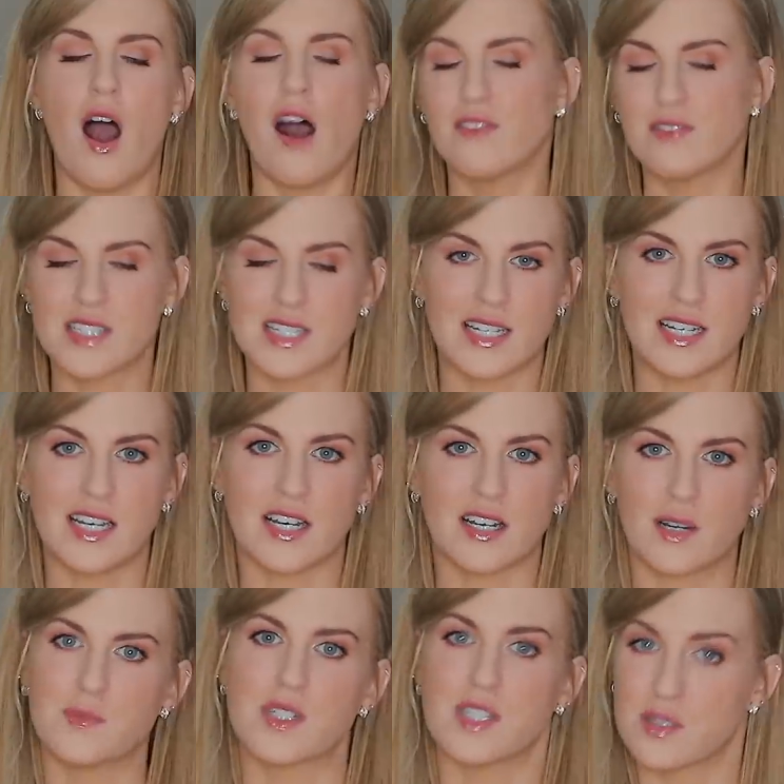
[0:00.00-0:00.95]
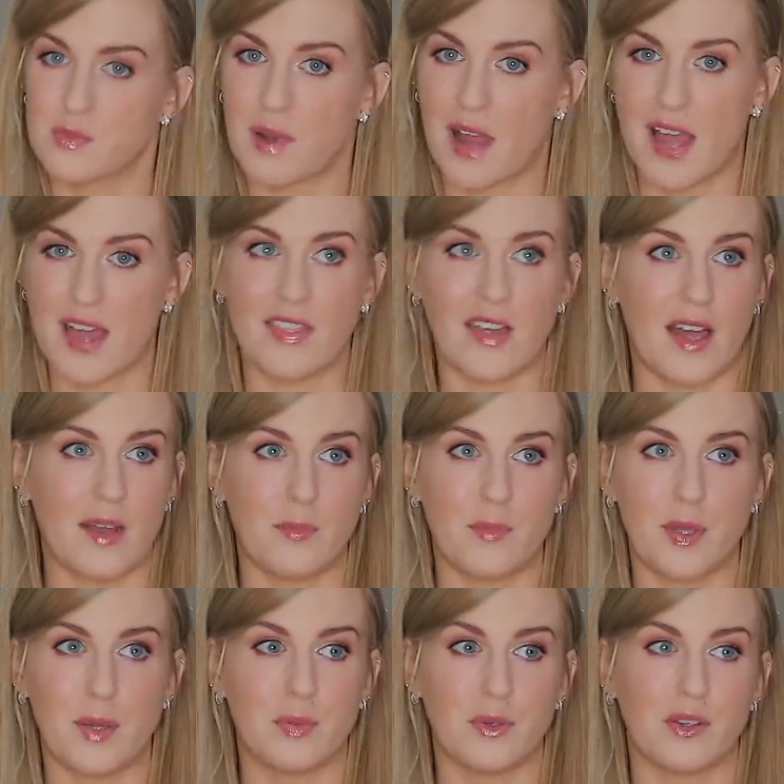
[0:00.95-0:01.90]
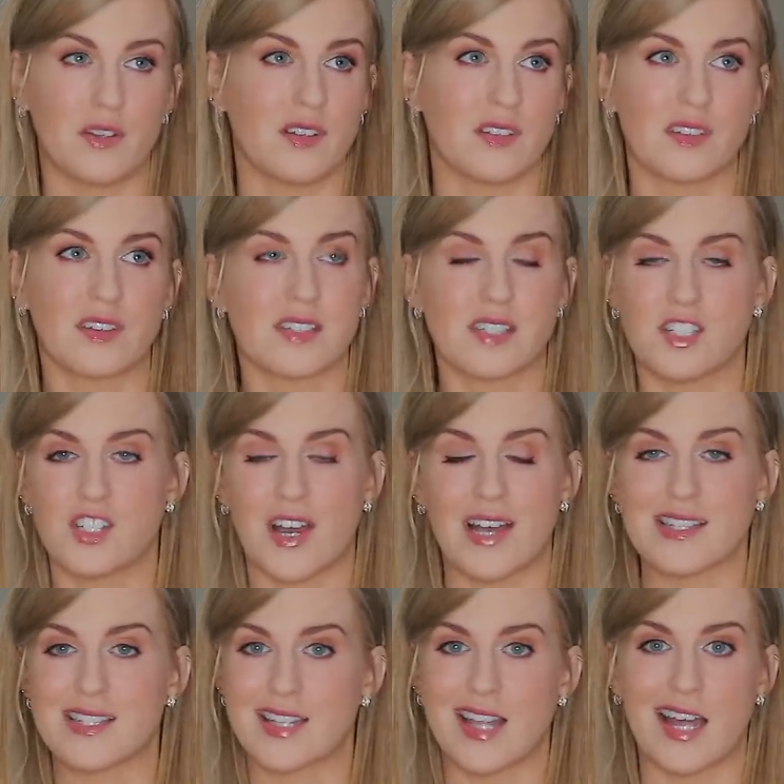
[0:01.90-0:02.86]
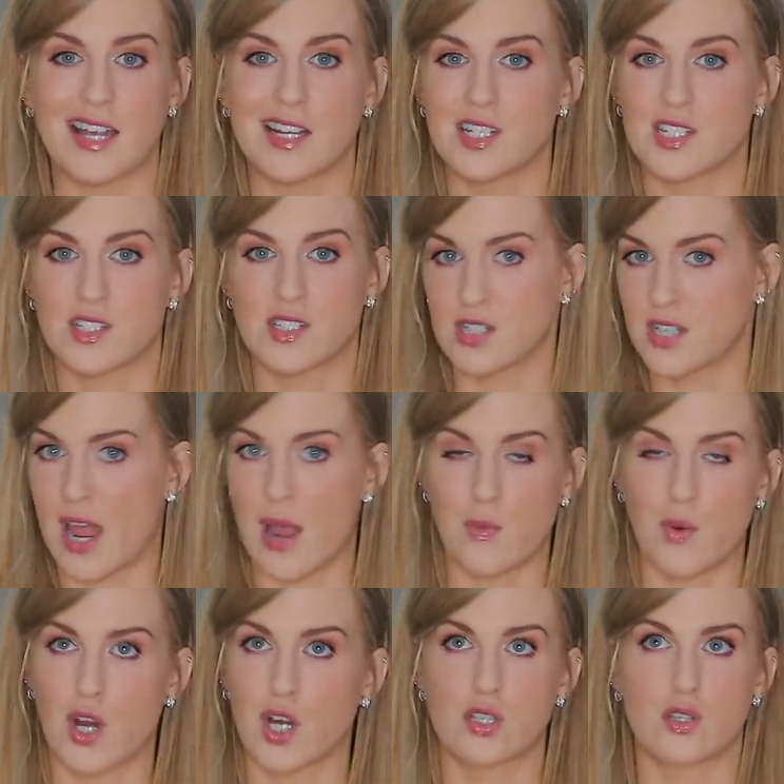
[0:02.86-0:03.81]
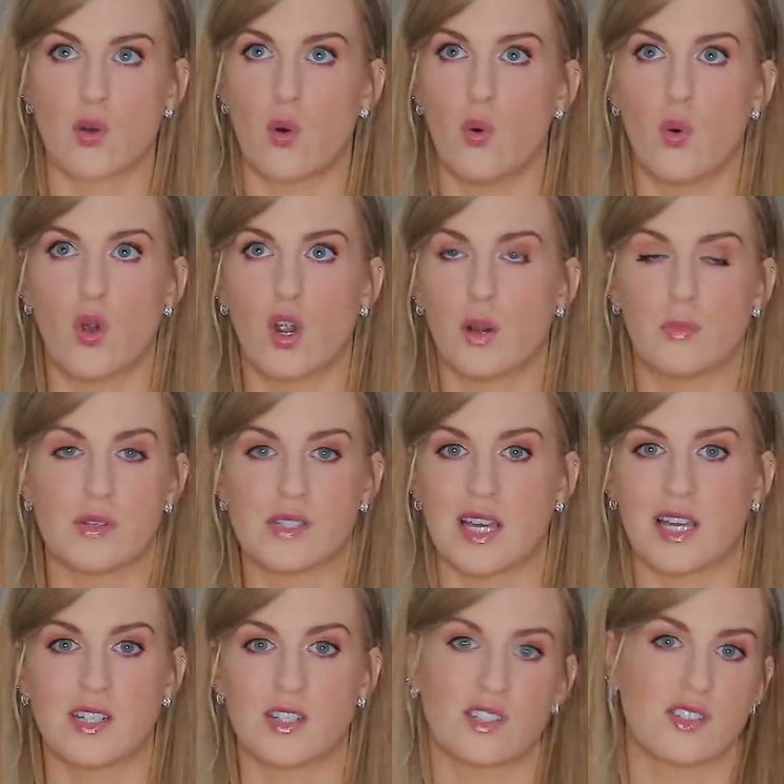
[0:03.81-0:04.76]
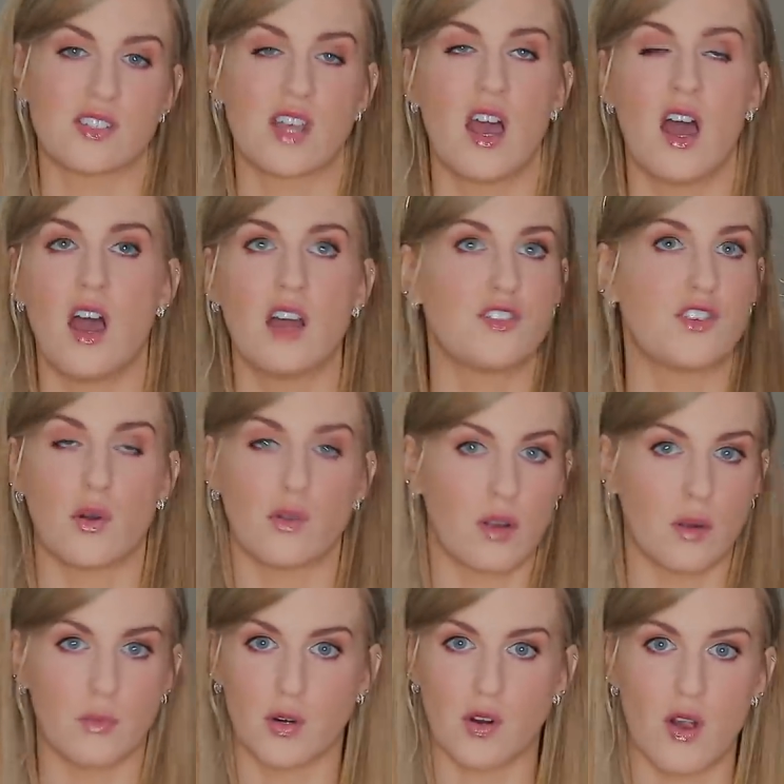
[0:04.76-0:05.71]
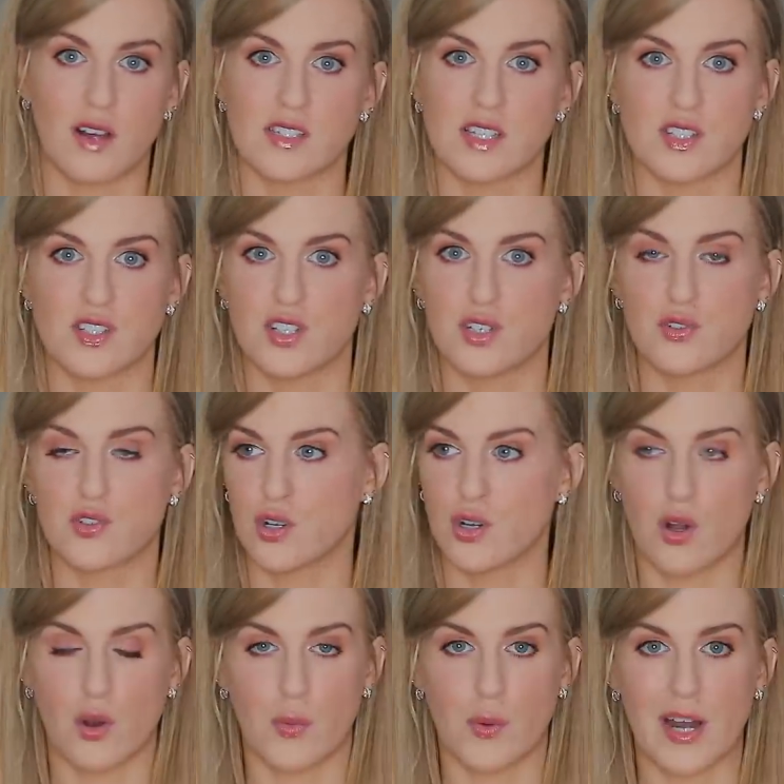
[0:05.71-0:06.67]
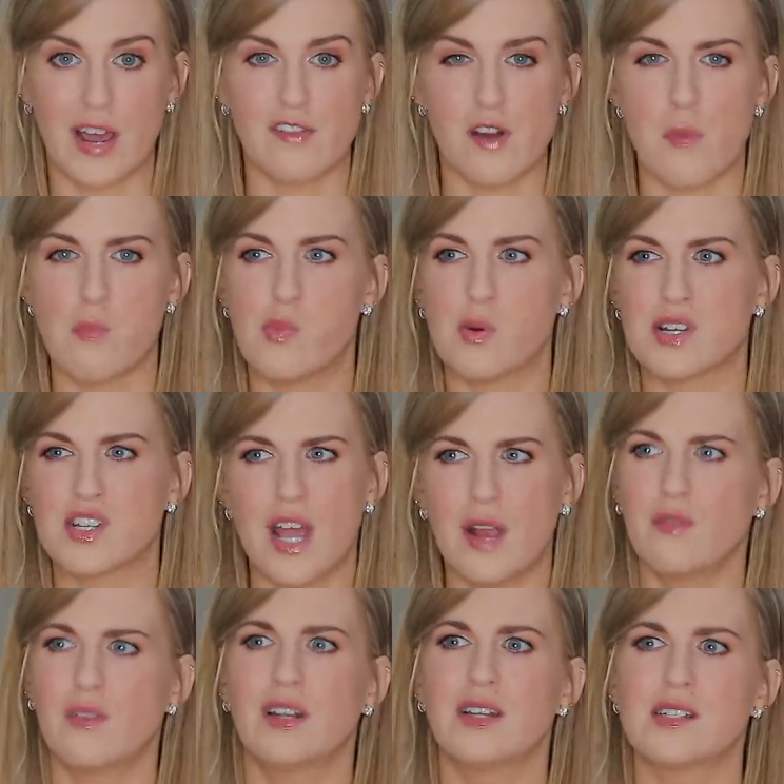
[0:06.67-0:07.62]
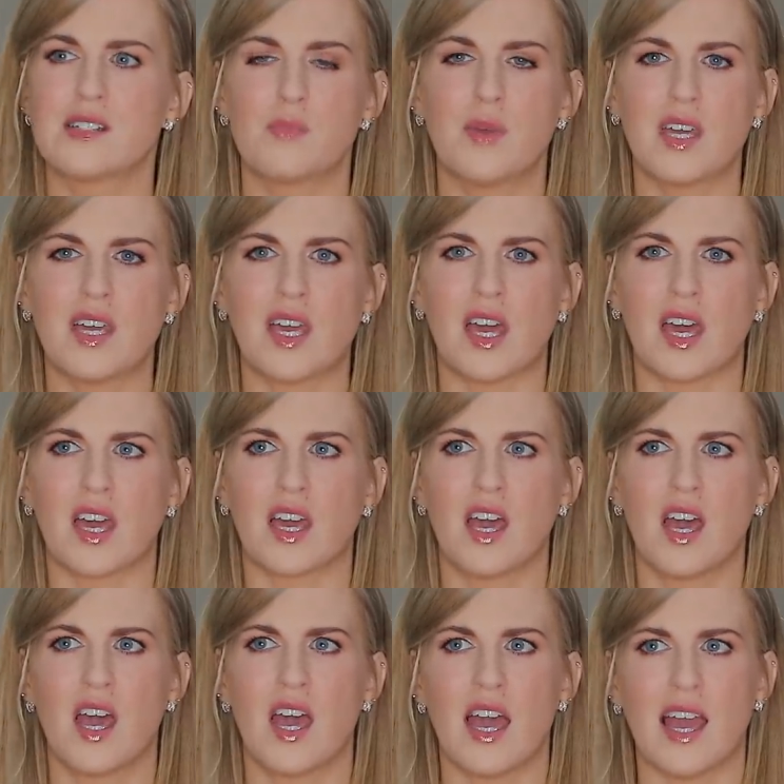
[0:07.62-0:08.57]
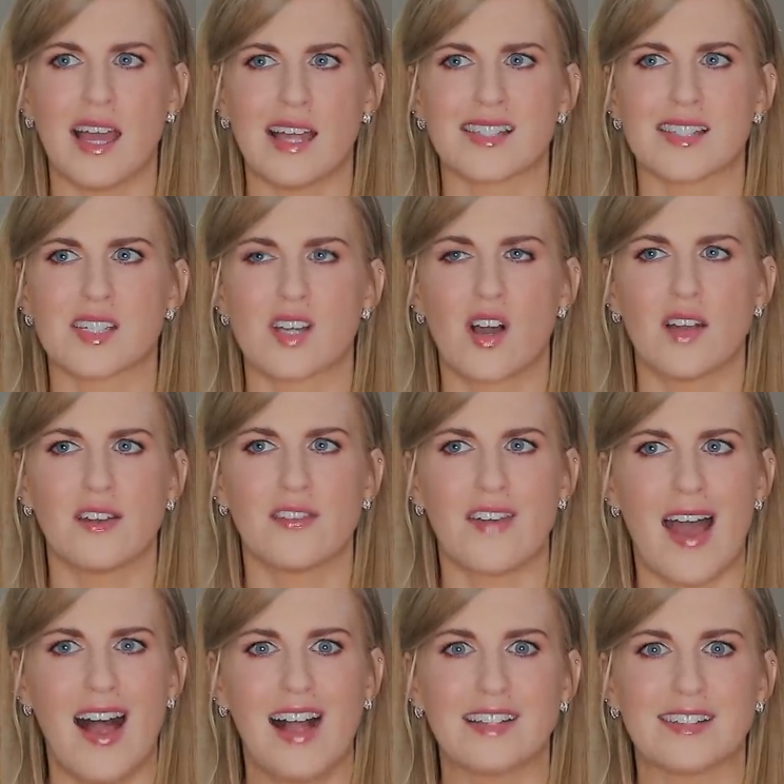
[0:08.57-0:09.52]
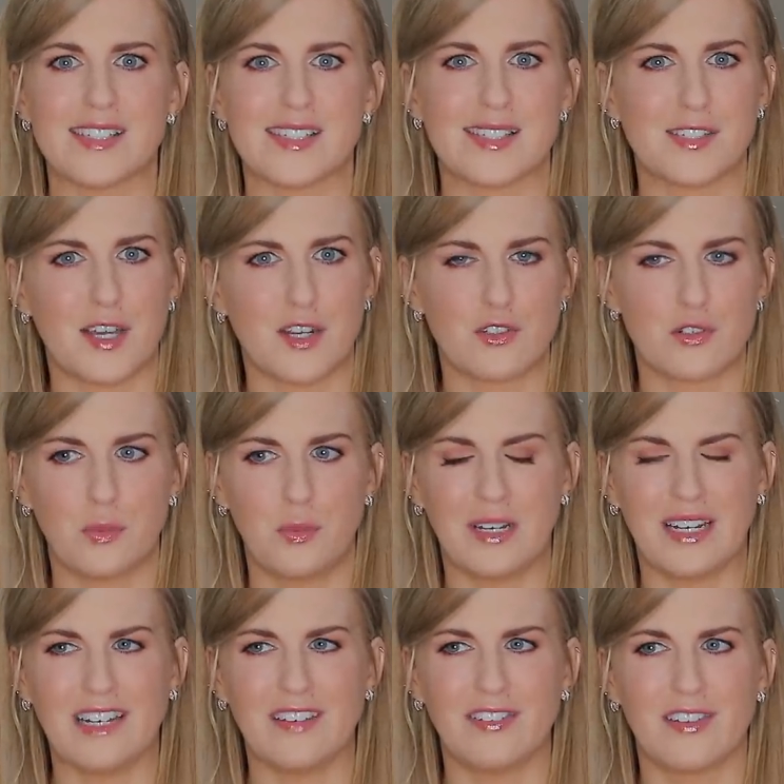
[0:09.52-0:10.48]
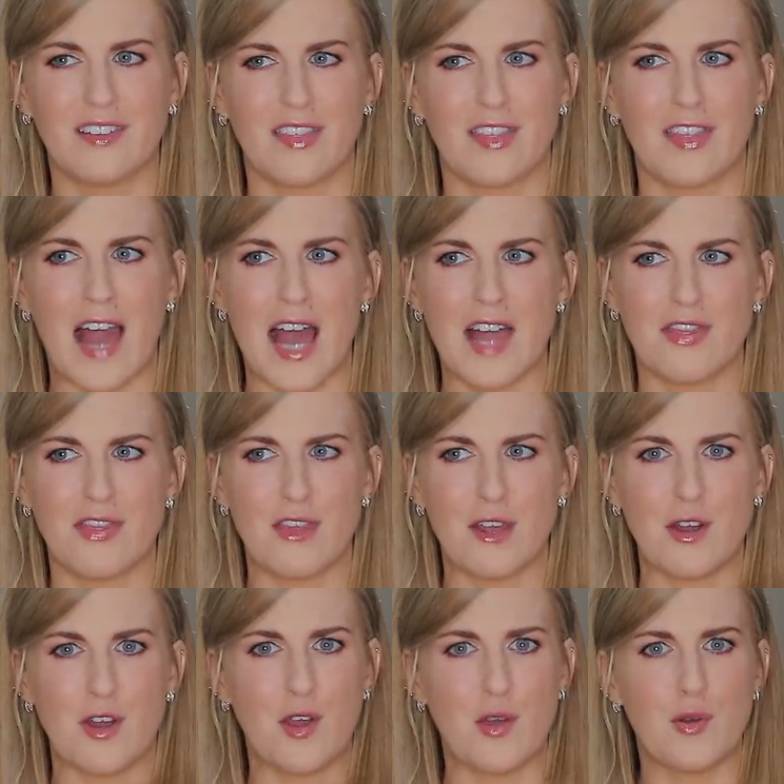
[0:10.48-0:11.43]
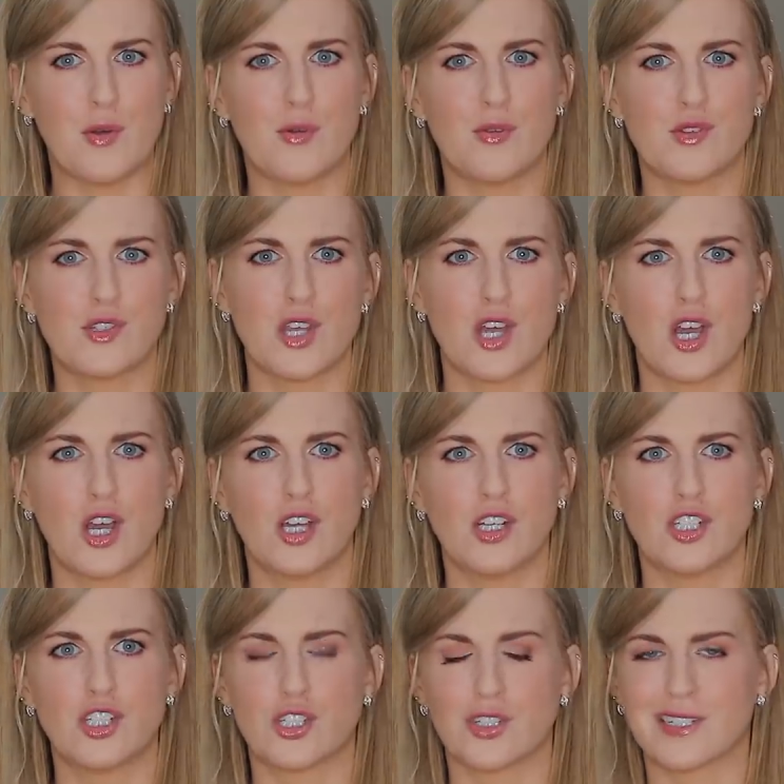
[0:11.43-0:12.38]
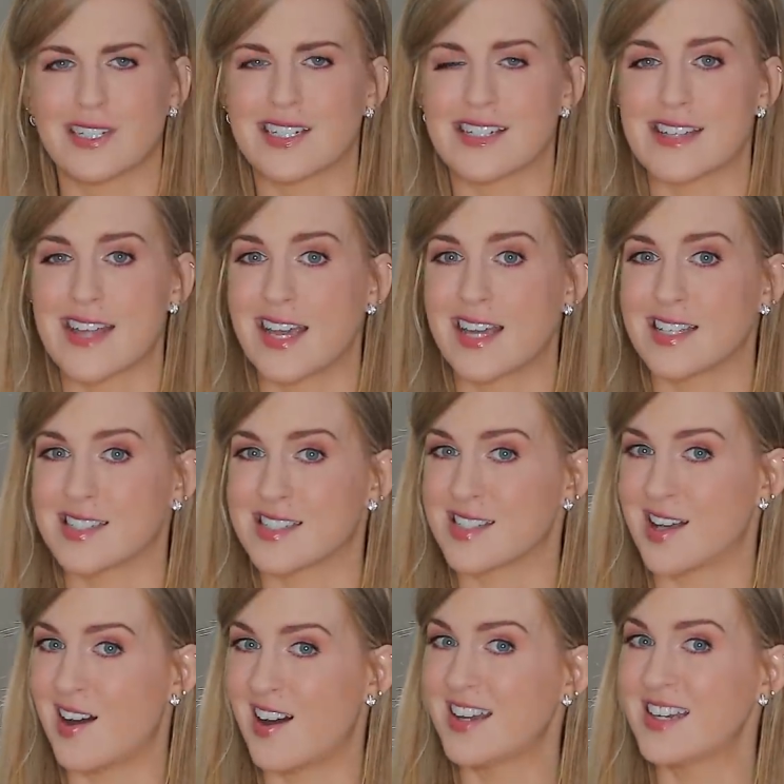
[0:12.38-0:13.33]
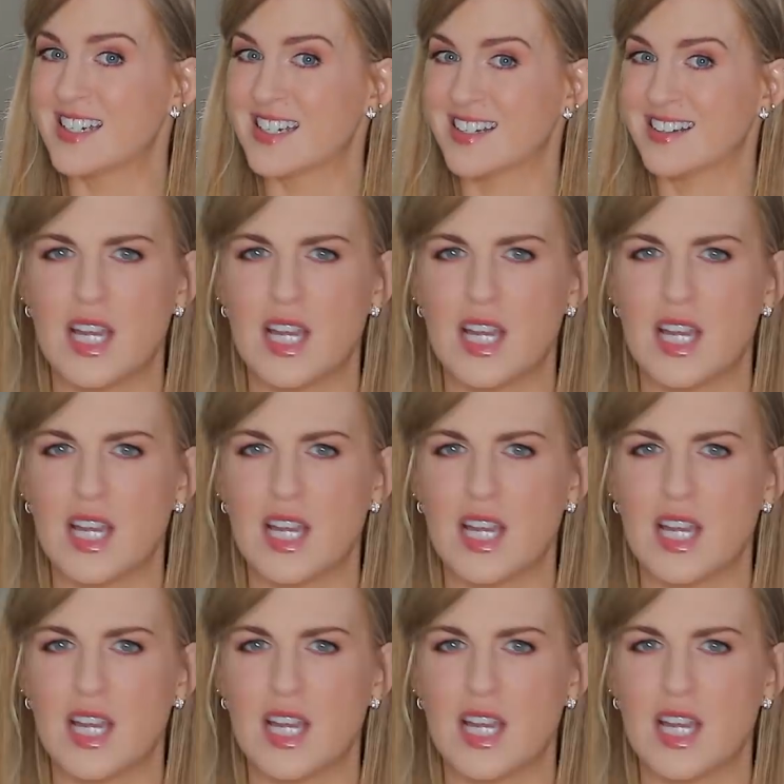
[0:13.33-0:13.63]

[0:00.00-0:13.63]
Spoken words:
Obviously it comes into play that people suggest that networks or presenters don't come across as neutral or whatever, but generally speaking it's kind of held as a central belief that the news shouldn't take a side.